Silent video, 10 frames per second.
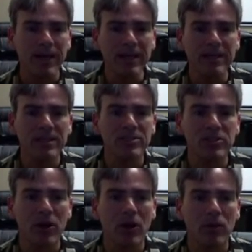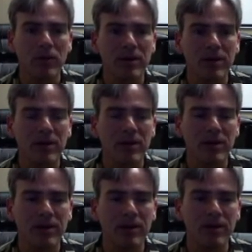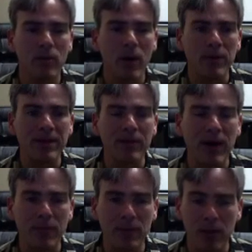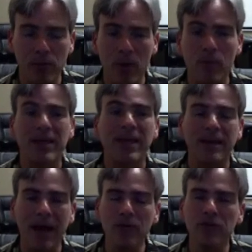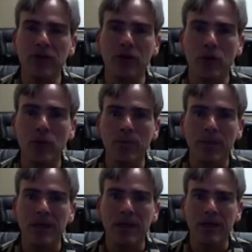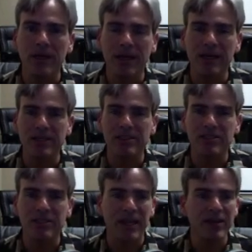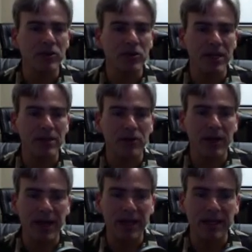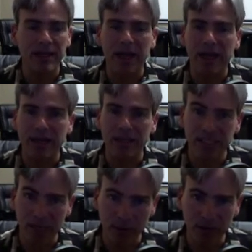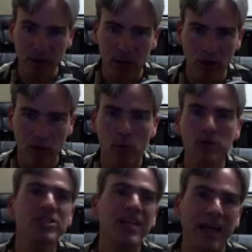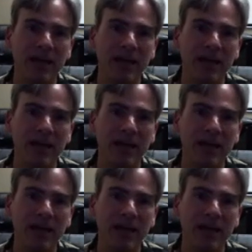Okay, so what we can now do is enter either a secret code or